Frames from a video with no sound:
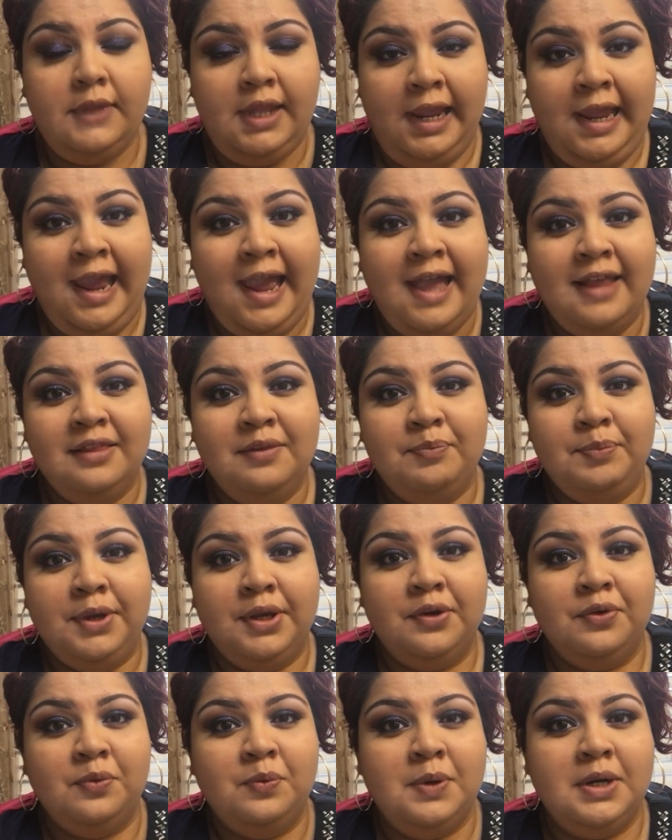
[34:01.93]
I had the
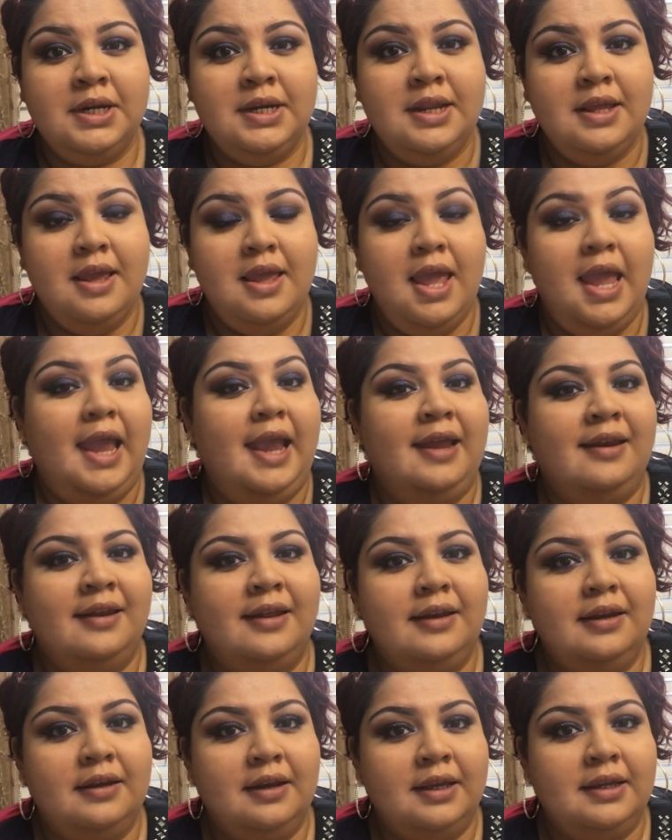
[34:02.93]
bigger one, and I
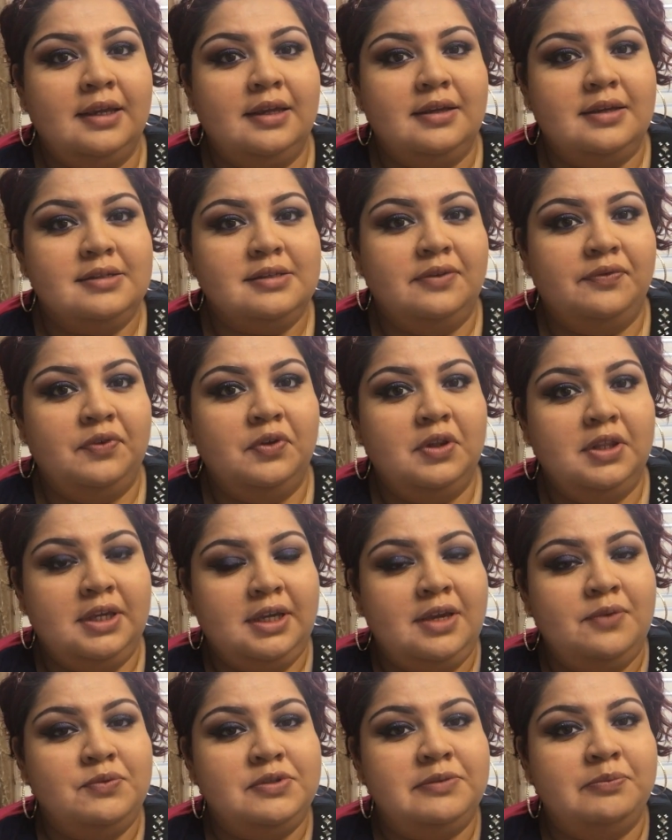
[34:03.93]
didn't like it because I felt
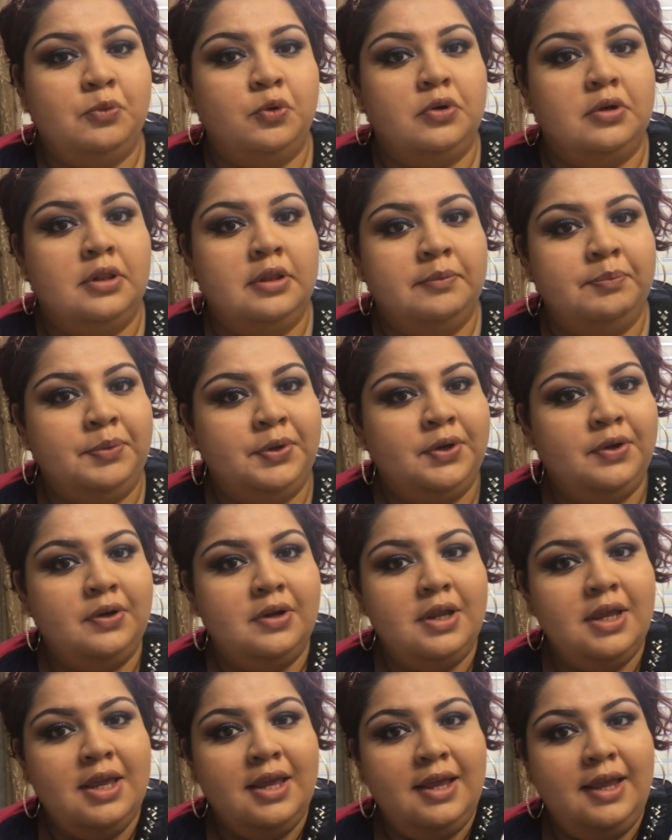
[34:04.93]
like it was more clumpier.
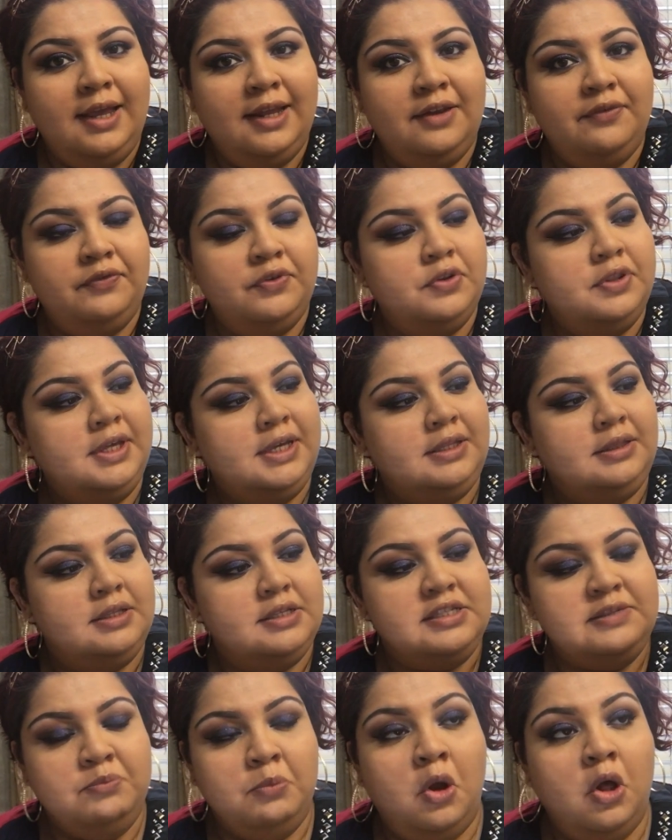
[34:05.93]
And I feel like the
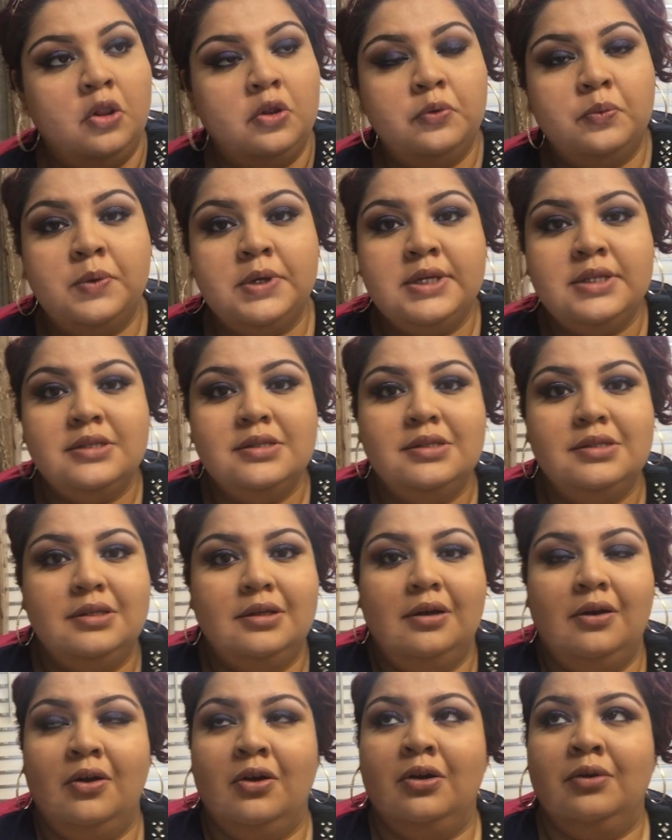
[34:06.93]
smaller ones
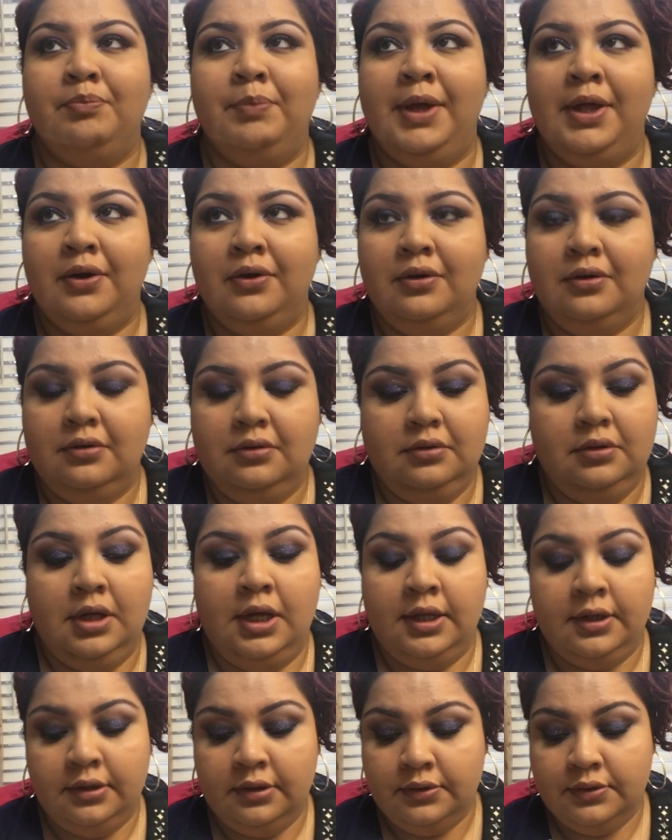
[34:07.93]
are better.
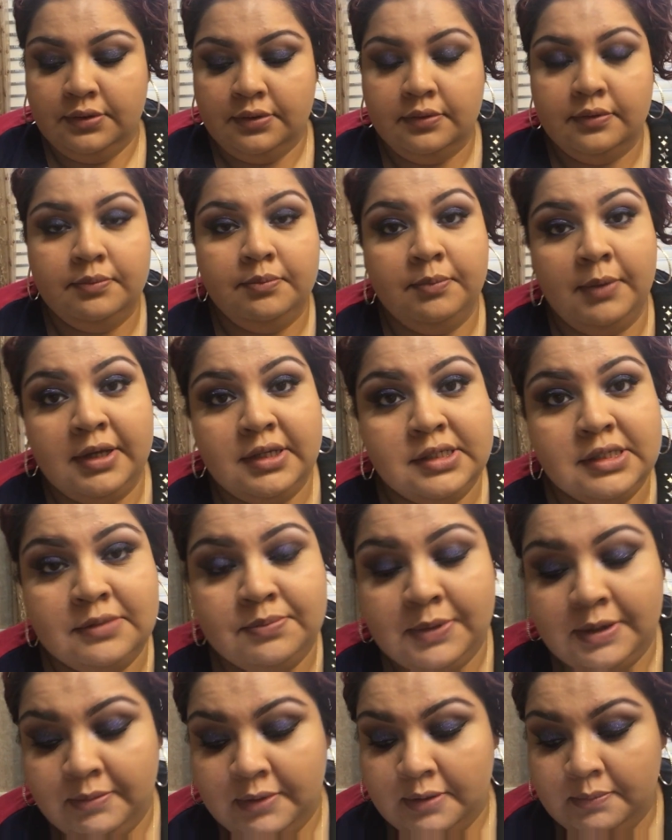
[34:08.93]
I don't know. Might just
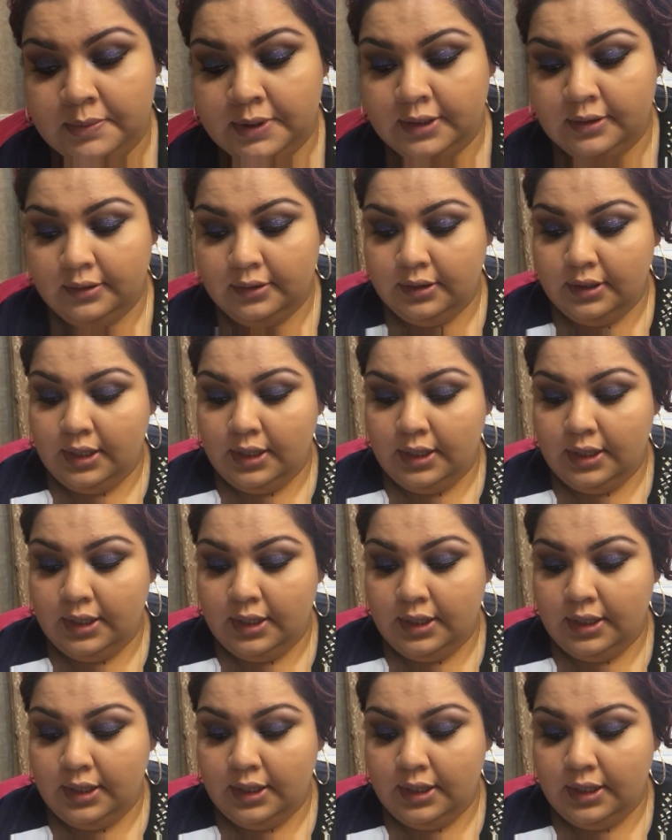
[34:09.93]
be me, but...